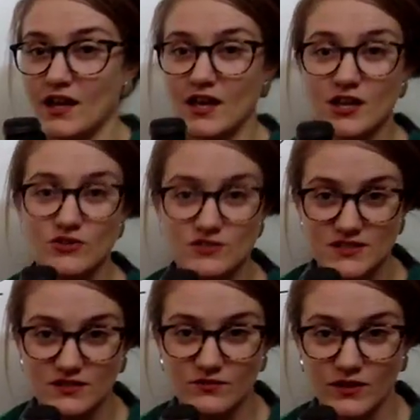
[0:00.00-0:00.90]
here's
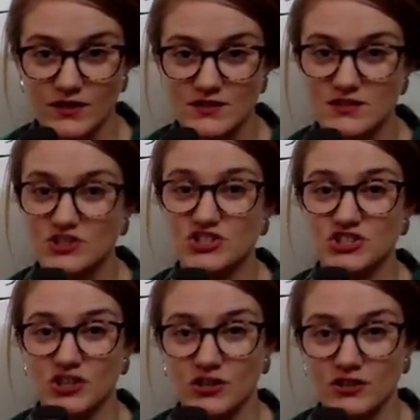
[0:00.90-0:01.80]
the advice.
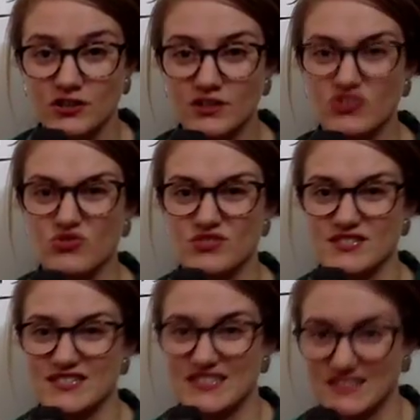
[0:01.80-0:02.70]
Chunk your
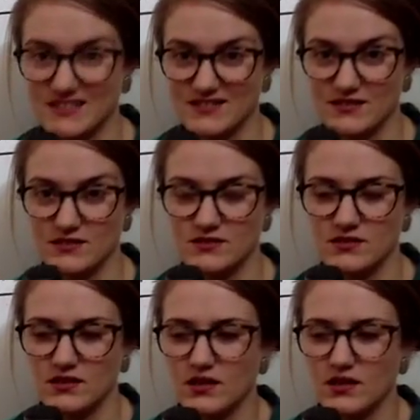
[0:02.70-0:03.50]
sentences.